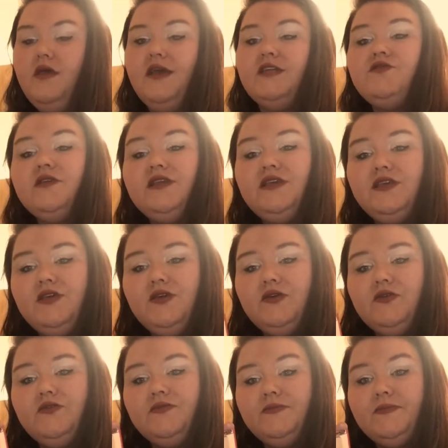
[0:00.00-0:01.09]
It's really
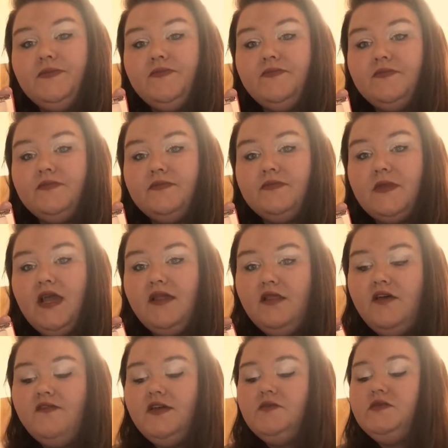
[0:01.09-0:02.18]
cute. I
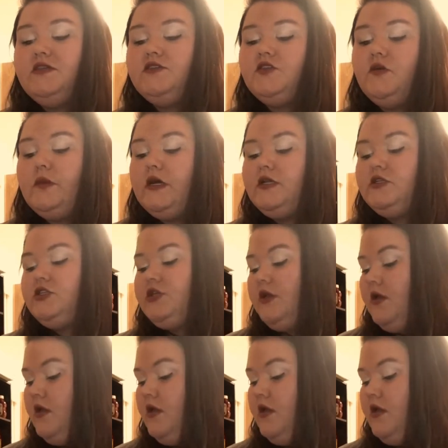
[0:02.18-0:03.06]
love Ipsy so much.